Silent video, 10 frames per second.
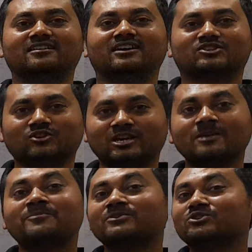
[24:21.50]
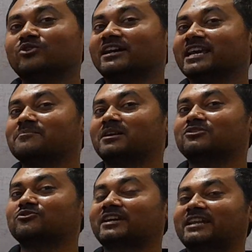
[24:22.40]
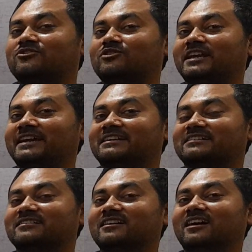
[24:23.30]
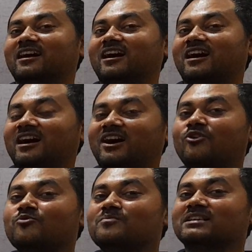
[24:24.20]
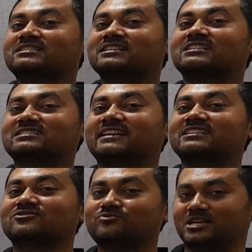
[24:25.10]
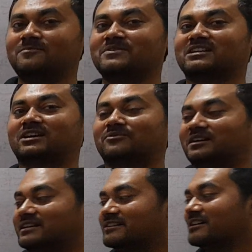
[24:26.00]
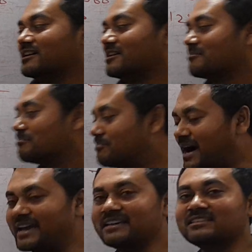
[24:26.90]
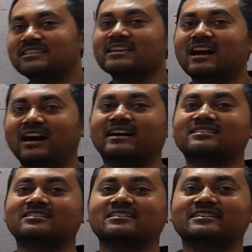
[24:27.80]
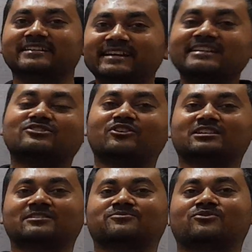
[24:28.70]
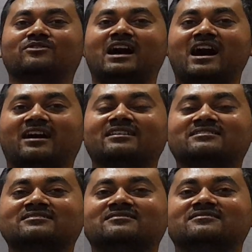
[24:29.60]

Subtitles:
So if you are able to calculate how much distance will be covered by the earth in 24 hours,